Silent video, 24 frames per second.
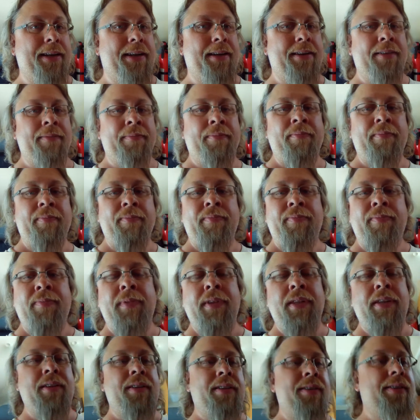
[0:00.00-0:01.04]
there.
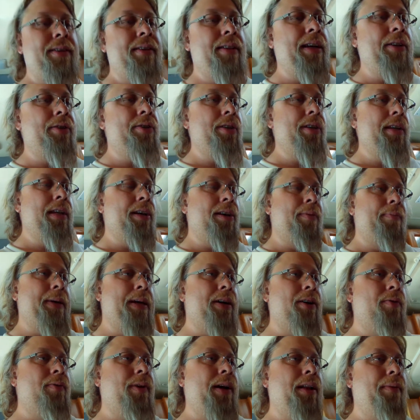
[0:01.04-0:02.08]
So that should help
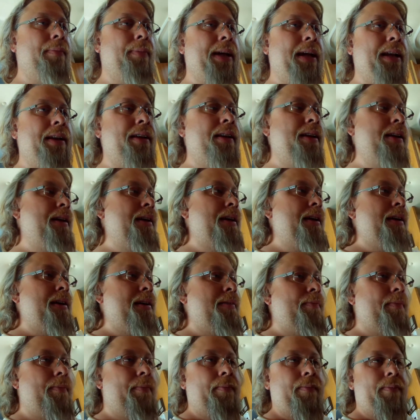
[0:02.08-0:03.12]
out quite a bit.
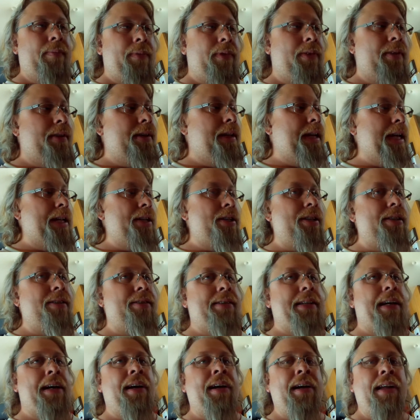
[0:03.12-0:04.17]
Kitchen's
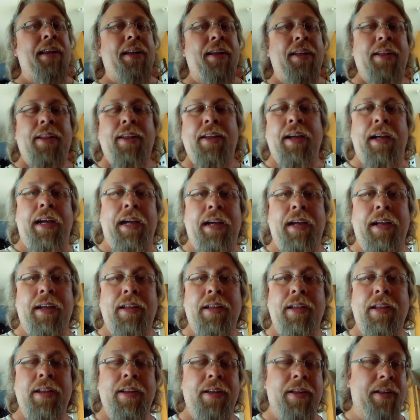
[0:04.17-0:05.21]
done.
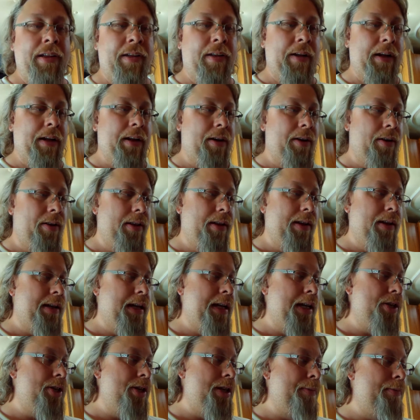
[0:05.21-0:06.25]
I got all the
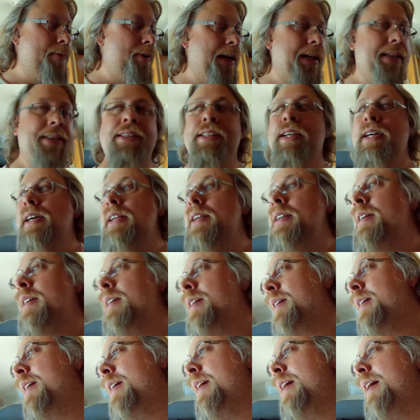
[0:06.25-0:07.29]
kitchen upgrades done.
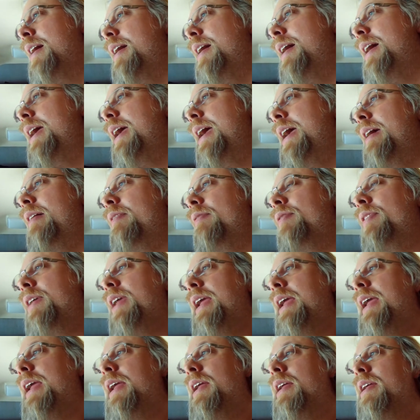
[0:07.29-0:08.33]
I have
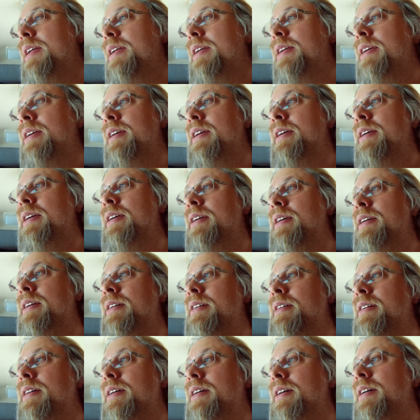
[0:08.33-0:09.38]
the
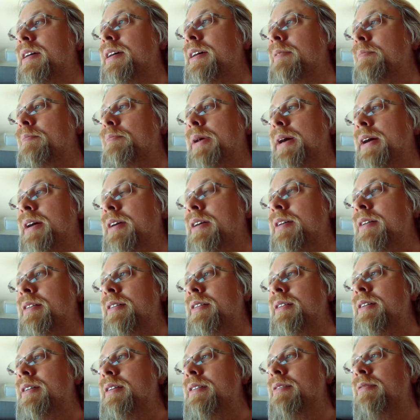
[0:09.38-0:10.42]
bug
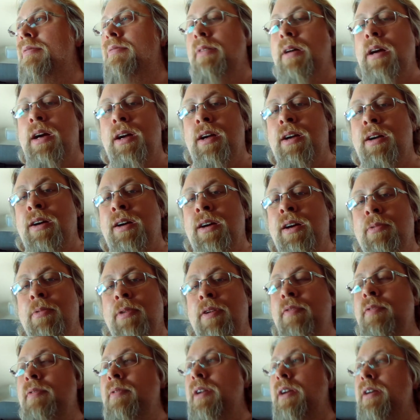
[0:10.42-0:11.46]
guard, rock guard,
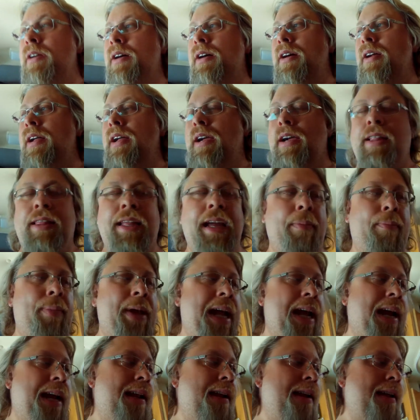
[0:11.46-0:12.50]
whatever you want to call it. I got that
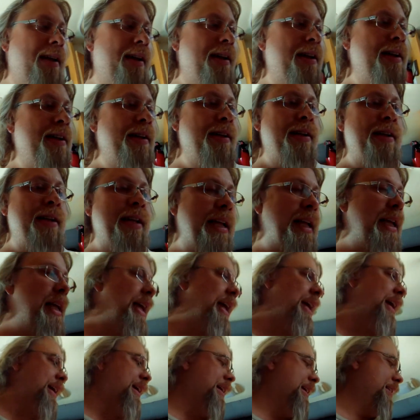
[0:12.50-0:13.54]
painted
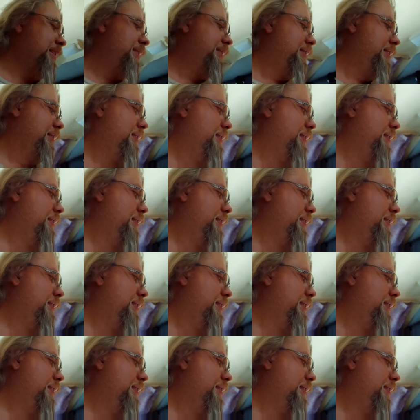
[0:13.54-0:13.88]
and